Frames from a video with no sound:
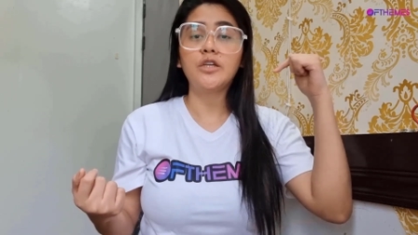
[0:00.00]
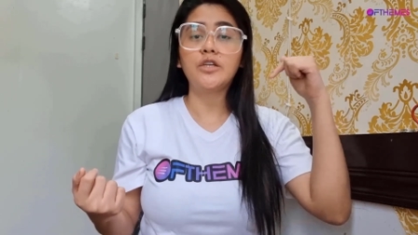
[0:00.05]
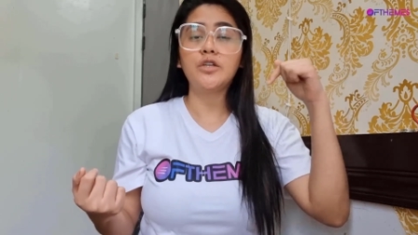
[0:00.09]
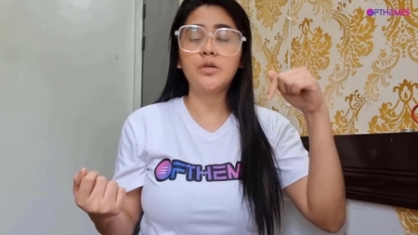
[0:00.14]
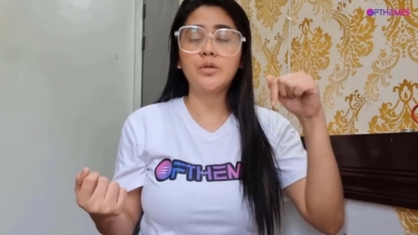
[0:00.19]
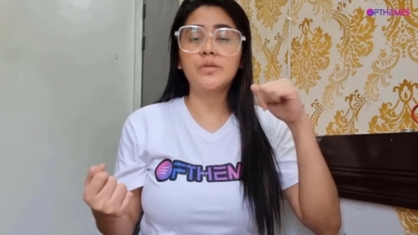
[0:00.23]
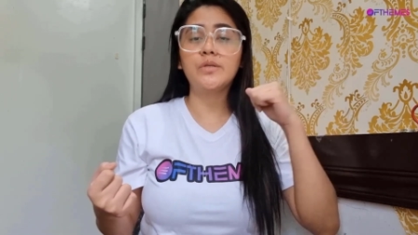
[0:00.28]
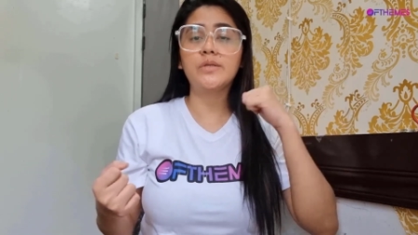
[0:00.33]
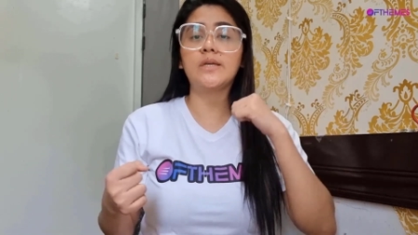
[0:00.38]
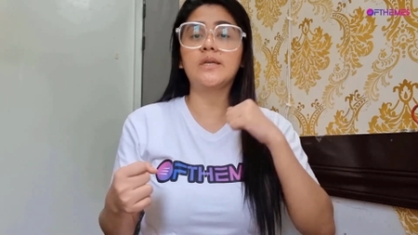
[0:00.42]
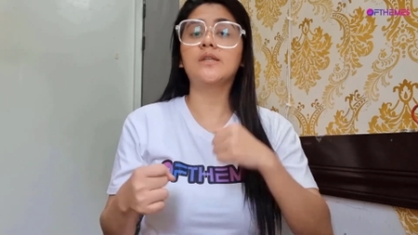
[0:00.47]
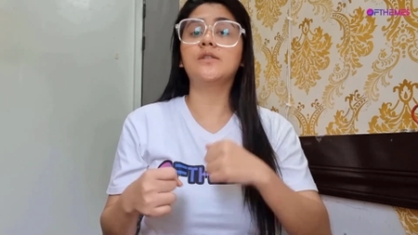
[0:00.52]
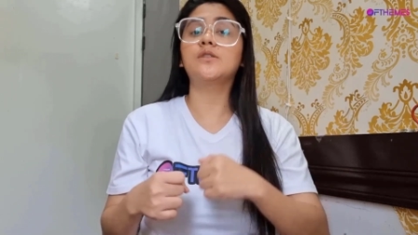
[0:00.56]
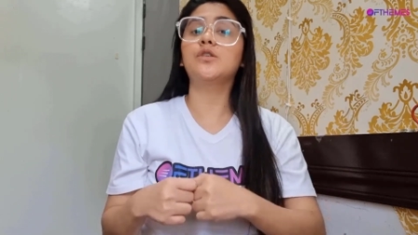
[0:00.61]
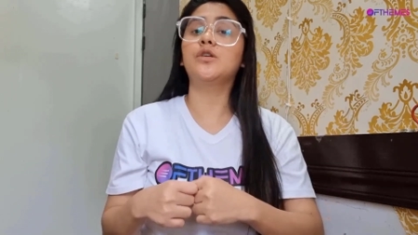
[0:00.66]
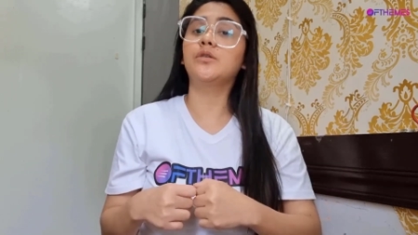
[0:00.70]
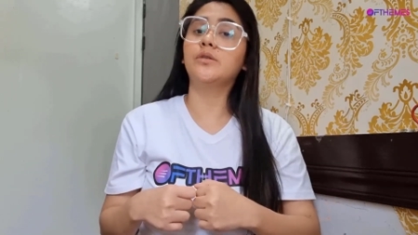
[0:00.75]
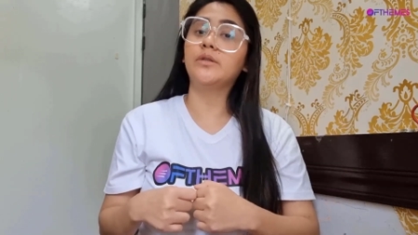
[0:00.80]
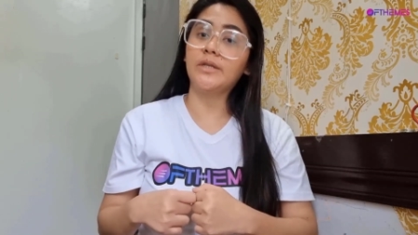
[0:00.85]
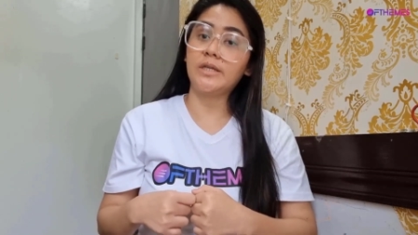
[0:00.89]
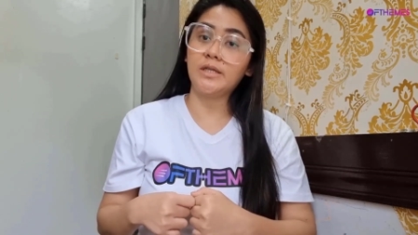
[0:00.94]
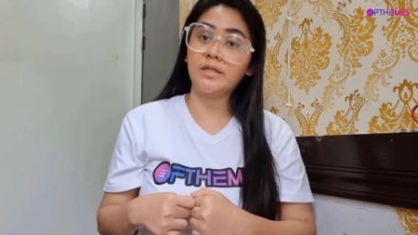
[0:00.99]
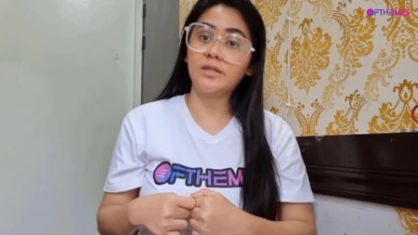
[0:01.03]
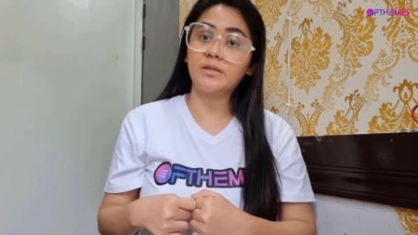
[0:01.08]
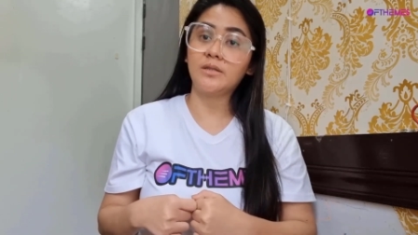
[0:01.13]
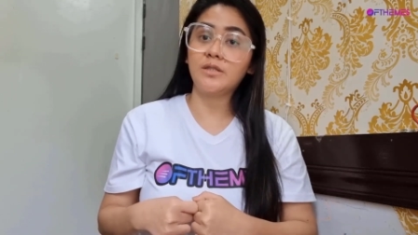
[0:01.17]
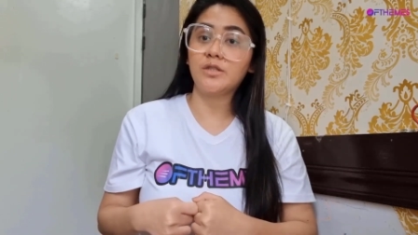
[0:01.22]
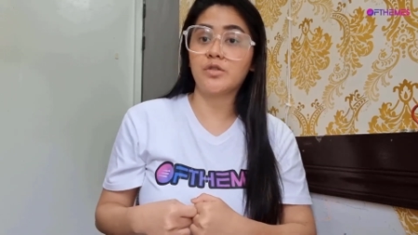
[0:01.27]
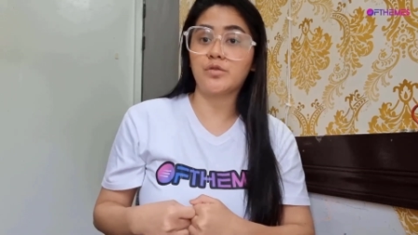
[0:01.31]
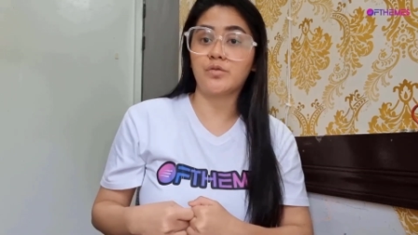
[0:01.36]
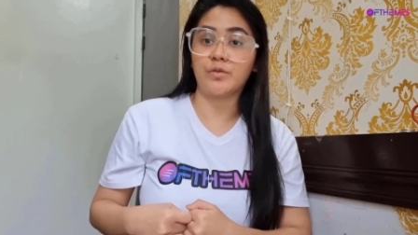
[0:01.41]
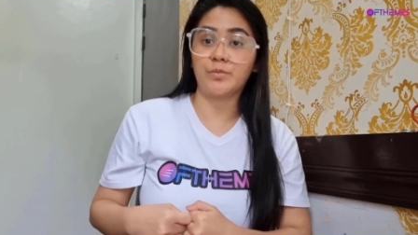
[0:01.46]
using the link
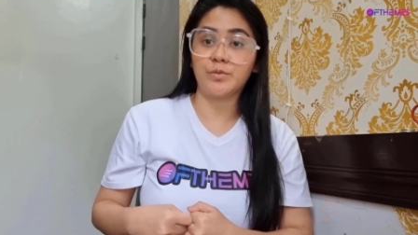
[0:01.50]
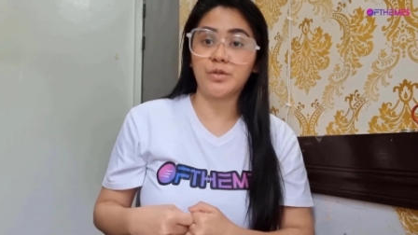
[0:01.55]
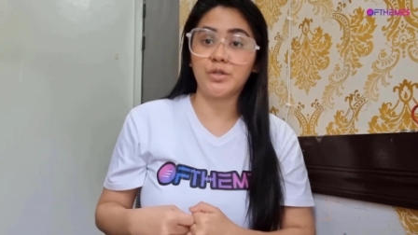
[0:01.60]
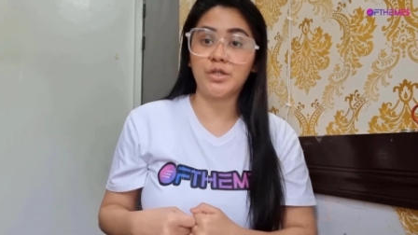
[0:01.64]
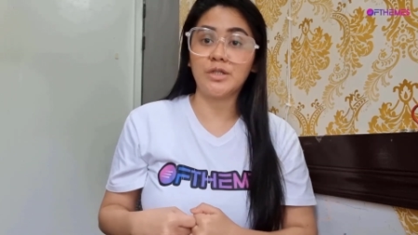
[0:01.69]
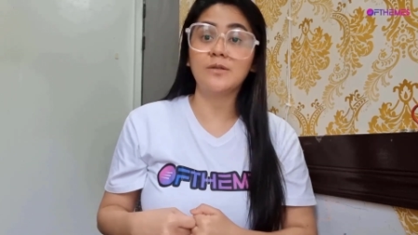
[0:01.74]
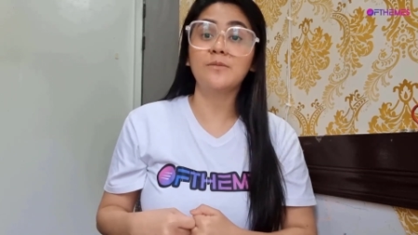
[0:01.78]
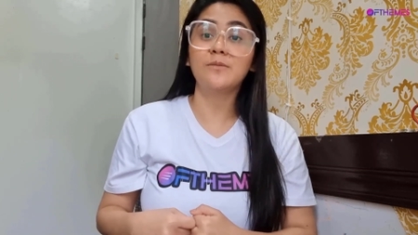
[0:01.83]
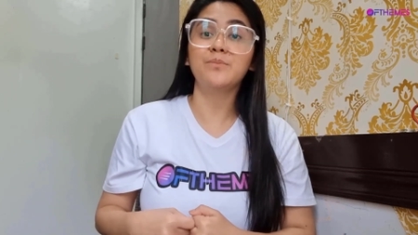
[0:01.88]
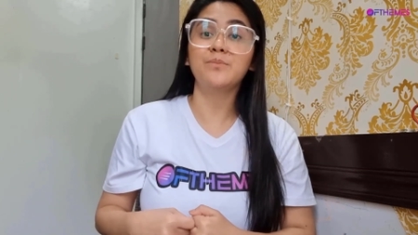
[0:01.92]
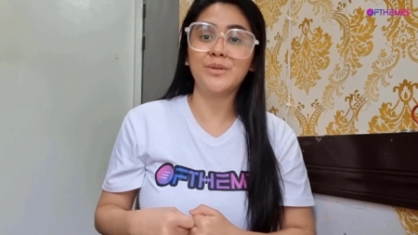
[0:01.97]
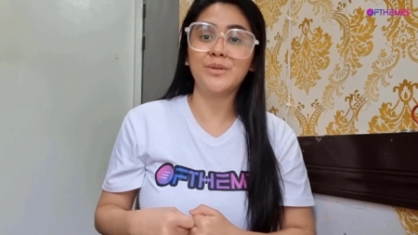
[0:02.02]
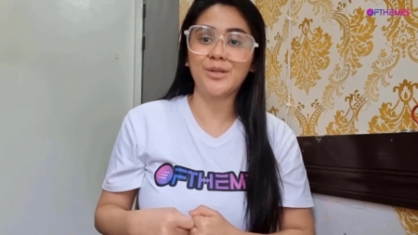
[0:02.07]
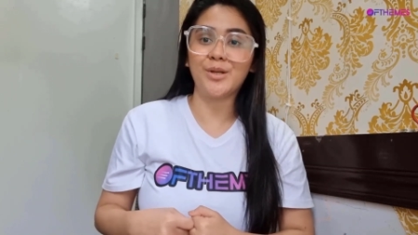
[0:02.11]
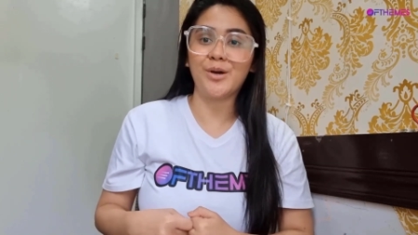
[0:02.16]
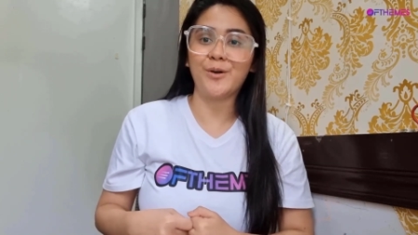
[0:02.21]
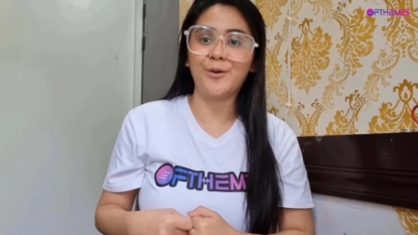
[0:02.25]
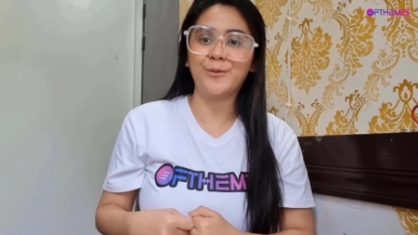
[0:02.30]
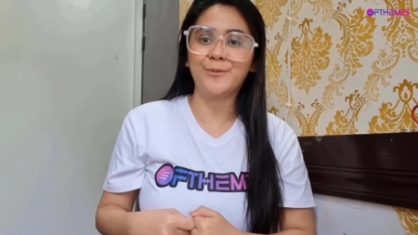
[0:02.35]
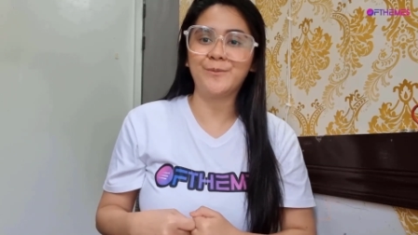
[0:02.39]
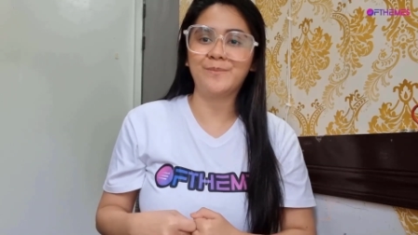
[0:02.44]
description below.